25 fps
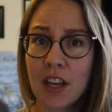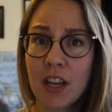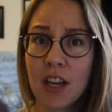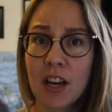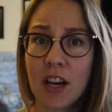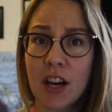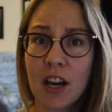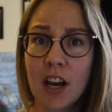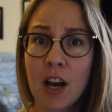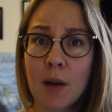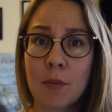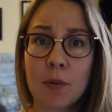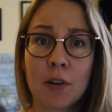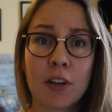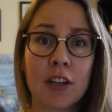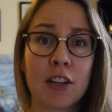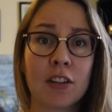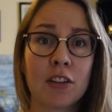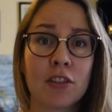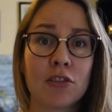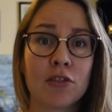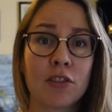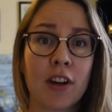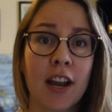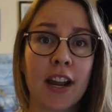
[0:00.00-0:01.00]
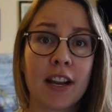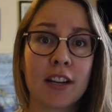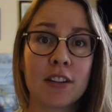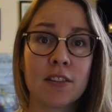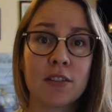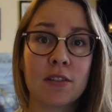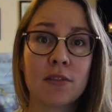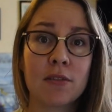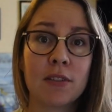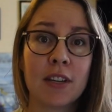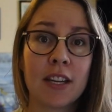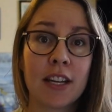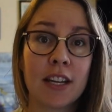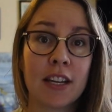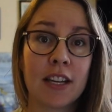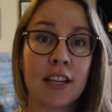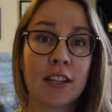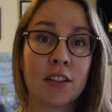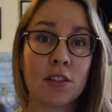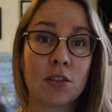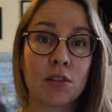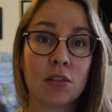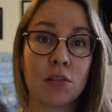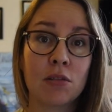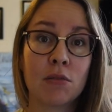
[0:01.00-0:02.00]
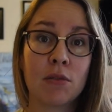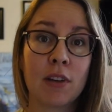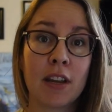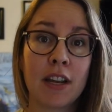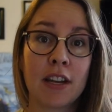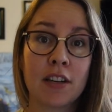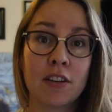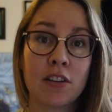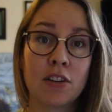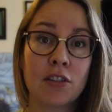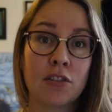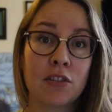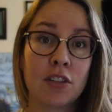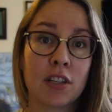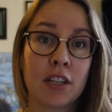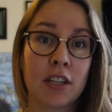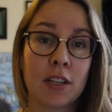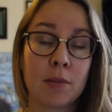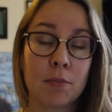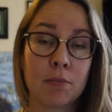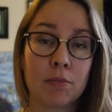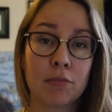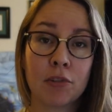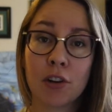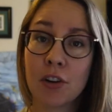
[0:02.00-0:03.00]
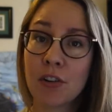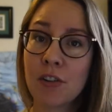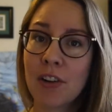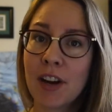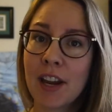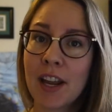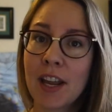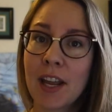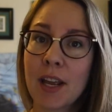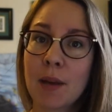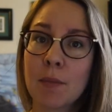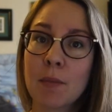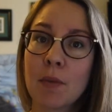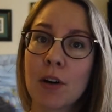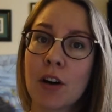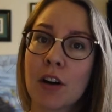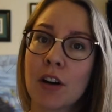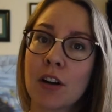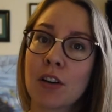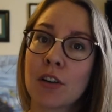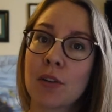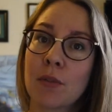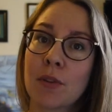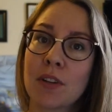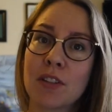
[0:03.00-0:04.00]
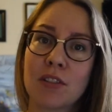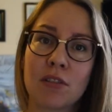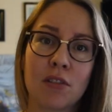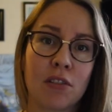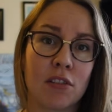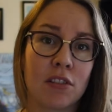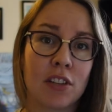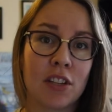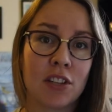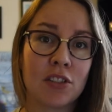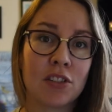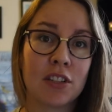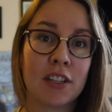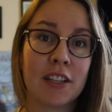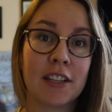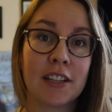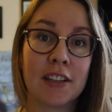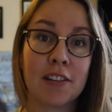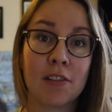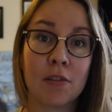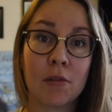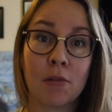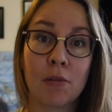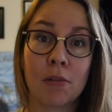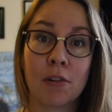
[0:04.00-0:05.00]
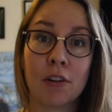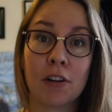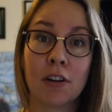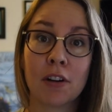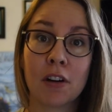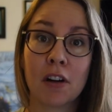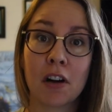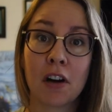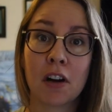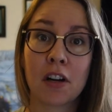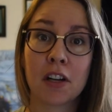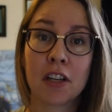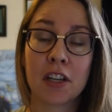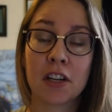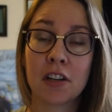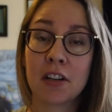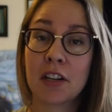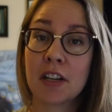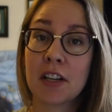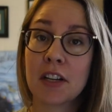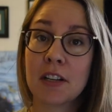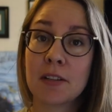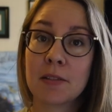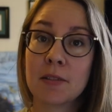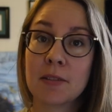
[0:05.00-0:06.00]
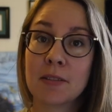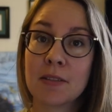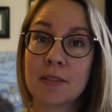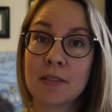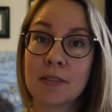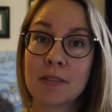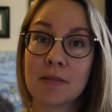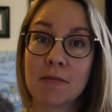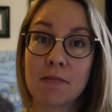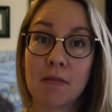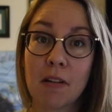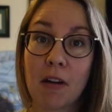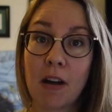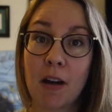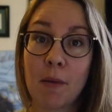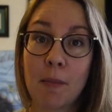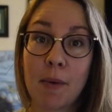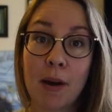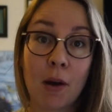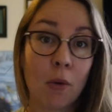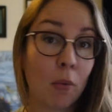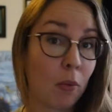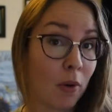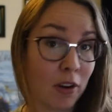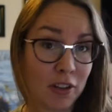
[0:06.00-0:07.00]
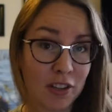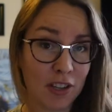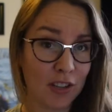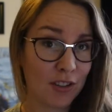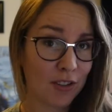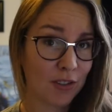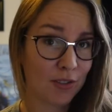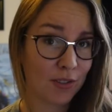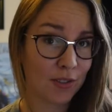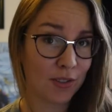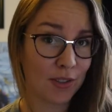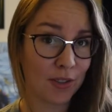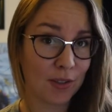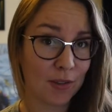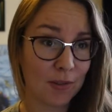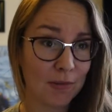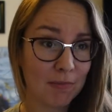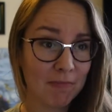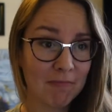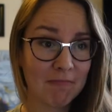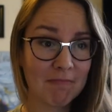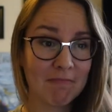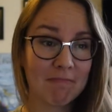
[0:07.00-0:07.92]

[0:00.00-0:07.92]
are either trying to get into a teaching program, are doing student teaching, or are curious about what teachers do.